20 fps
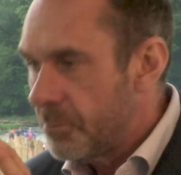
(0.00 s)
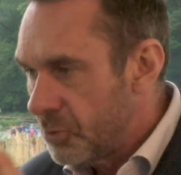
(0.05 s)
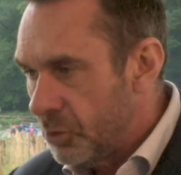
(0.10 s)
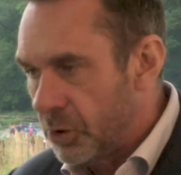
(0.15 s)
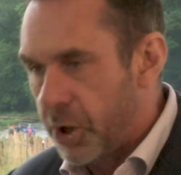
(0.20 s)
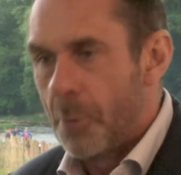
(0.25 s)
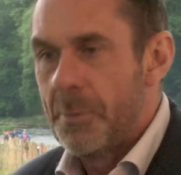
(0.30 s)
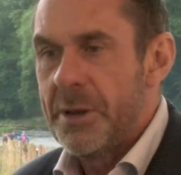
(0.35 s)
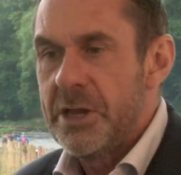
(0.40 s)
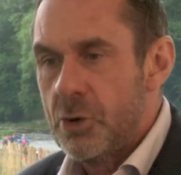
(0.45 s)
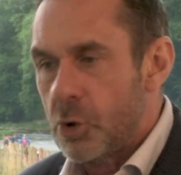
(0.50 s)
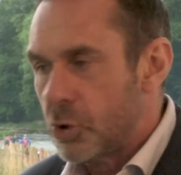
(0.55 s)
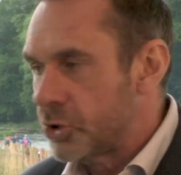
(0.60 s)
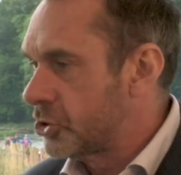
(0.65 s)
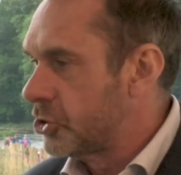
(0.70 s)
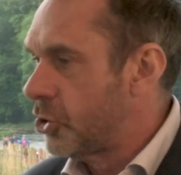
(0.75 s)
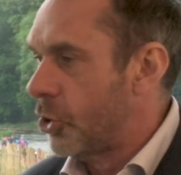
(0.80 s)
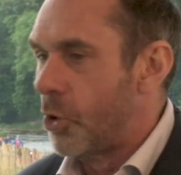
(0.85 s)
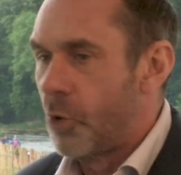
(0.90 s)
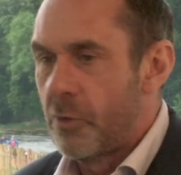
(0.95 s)
Lobby your
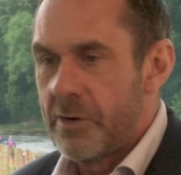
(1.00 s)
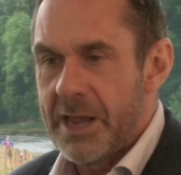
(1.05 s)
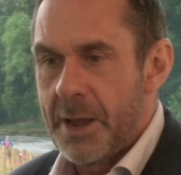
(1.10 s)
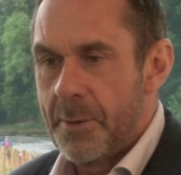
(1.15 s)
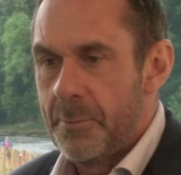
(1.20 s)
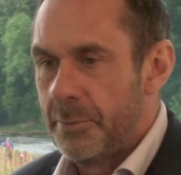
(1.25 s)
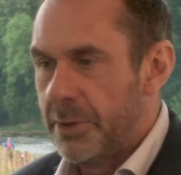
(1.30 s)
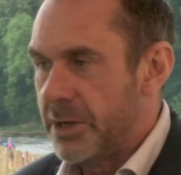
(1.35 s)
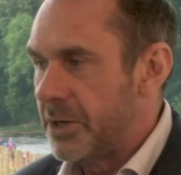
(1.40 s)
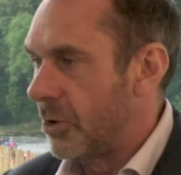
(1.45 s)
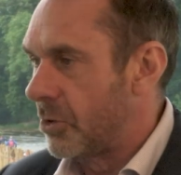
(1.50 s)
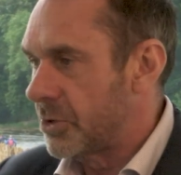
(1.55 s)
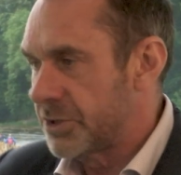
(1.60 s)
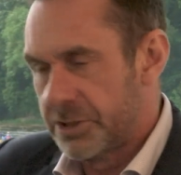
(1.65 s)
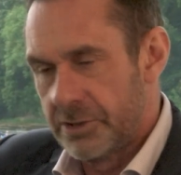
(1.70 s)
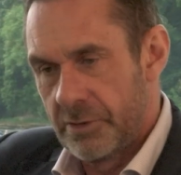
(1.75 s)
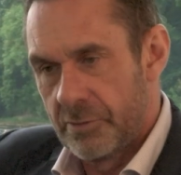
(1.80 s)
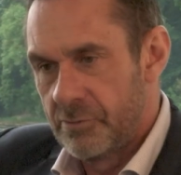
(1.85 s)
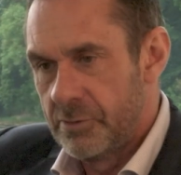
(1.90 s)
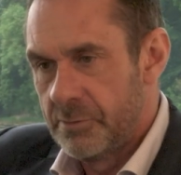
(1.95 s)
Tory MP or
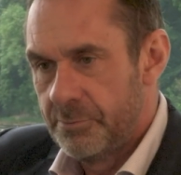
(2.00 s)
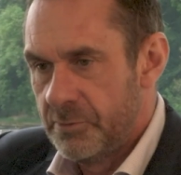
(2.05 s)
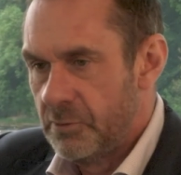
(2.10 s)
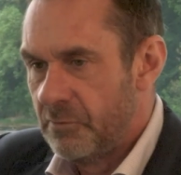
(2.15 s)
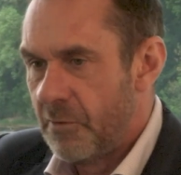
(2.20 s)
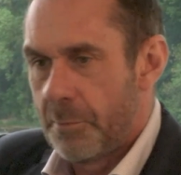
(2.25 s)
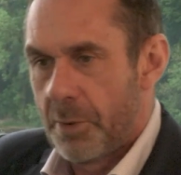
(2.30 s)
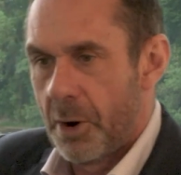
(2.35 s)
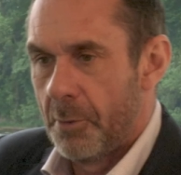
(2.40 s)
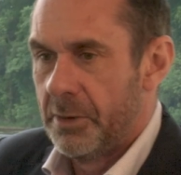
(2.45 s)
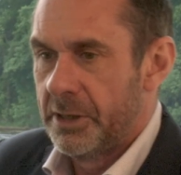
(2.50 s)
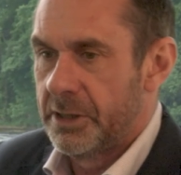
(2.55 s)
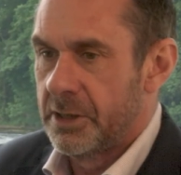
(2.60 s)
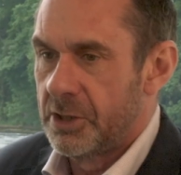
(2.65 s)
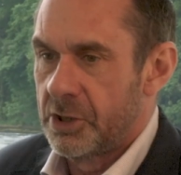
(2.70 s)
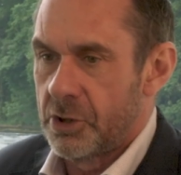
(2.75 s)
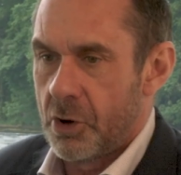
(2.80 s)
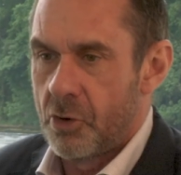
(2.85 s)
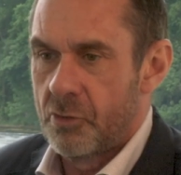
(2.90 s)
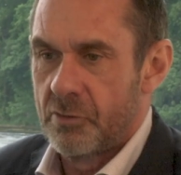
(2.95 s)
your
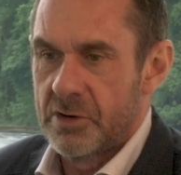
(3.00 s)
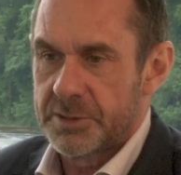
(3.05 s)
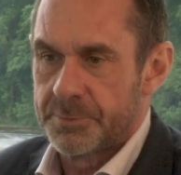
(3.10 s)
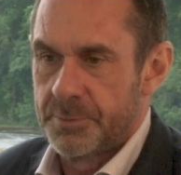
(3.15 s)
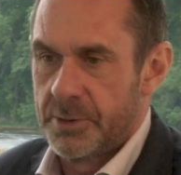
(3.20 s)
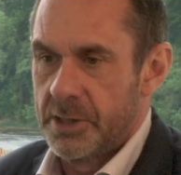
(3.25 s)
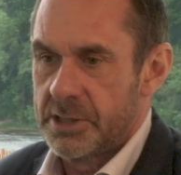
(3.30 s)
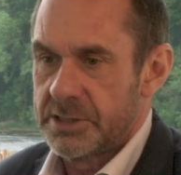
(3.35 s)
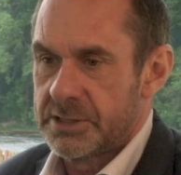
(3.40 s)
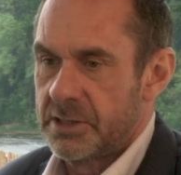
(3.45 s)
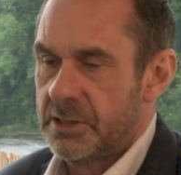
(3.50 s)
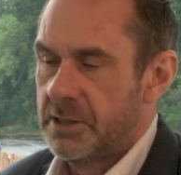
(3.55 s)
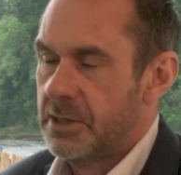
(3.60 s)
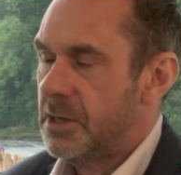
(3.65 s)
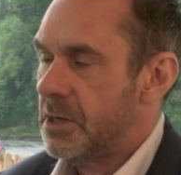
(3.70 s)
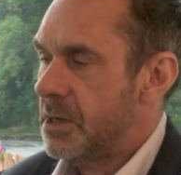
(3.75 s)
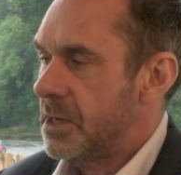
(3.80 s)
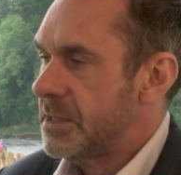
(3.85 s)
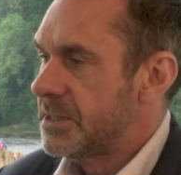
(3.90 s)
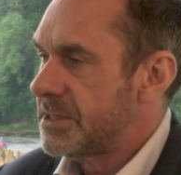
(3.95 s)
Republican congressperson.
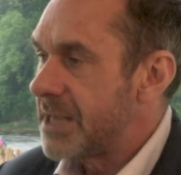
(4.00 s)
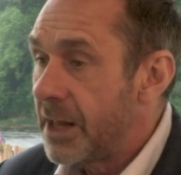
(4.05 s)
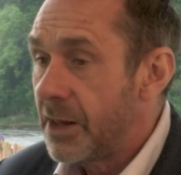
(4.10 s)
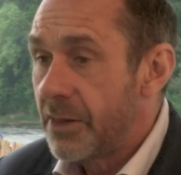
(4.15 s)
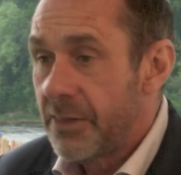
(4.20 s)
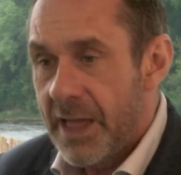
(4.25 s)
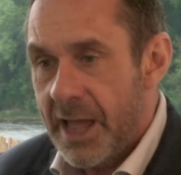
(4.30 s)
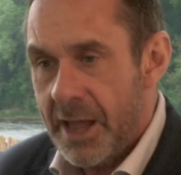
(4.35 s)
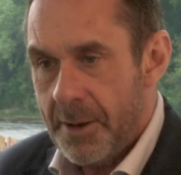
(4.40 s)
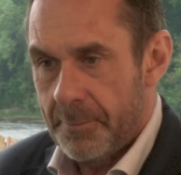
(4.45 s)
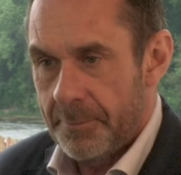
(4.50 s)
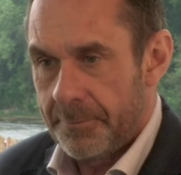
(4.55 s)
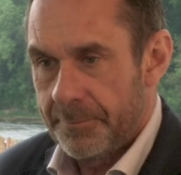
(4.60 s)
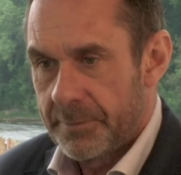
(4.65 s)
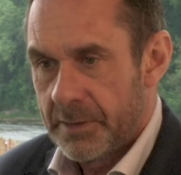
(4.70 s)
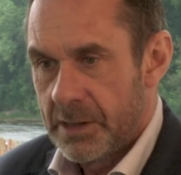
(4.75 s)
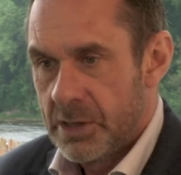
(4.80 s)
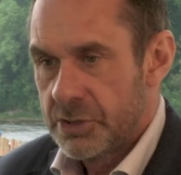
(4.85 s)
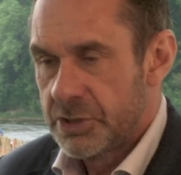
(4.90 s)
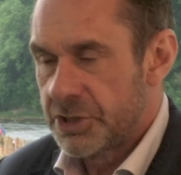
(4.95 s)
Tell them
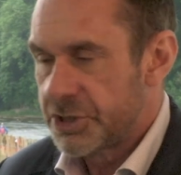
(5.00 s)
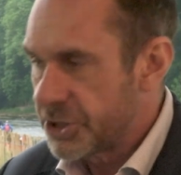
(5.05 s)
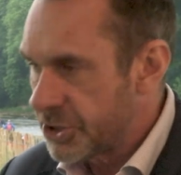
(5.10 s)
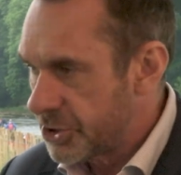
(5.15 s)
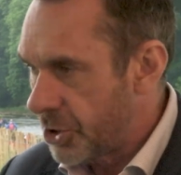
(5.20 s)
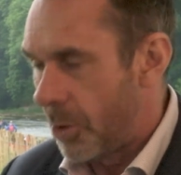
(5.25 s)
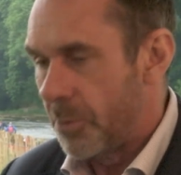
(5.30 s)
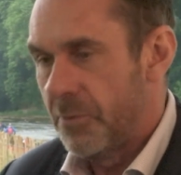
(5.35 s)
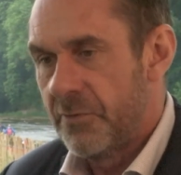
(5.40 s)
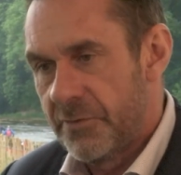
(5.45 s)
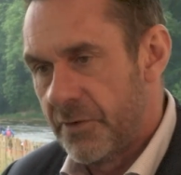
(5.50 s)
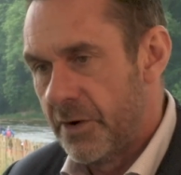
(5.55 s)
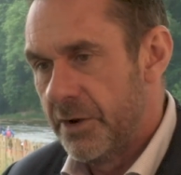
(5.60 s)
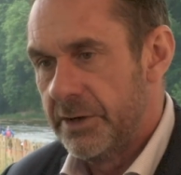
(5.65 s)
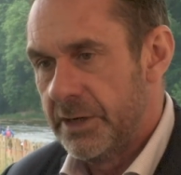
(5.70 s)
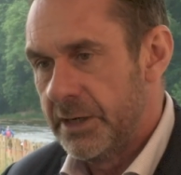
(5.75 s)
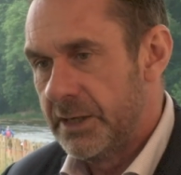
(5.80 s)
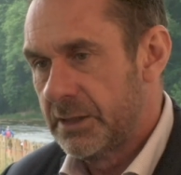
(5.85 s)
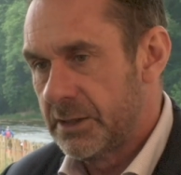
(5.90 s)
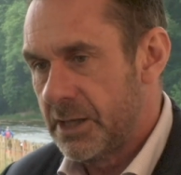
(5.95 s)
to stop
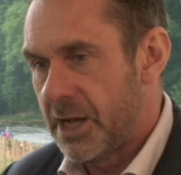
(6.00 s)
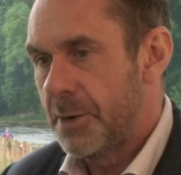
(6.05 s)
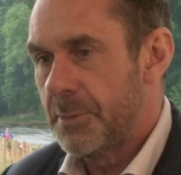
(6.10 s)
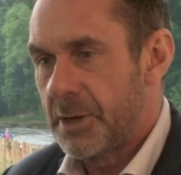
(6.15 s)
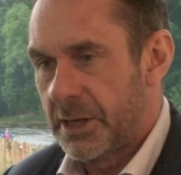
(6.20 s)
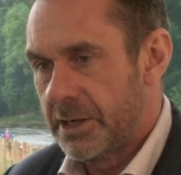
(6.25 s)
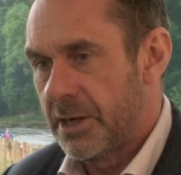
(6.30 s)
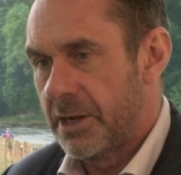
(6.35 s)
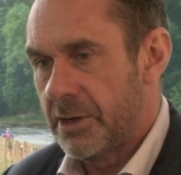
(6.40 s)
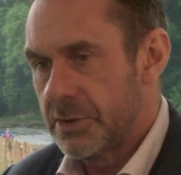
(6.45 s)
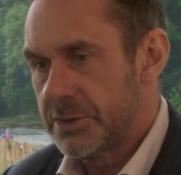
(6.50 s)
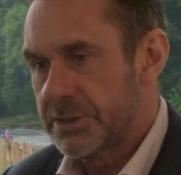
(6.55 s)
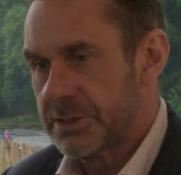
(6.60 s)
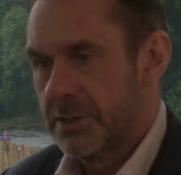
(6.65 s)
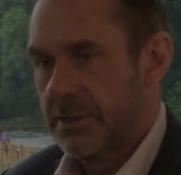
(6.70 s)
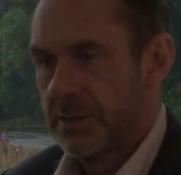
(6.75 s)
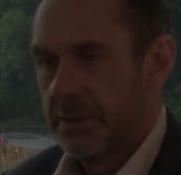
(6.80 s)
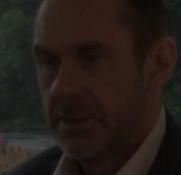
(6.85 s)
funding climate chaos.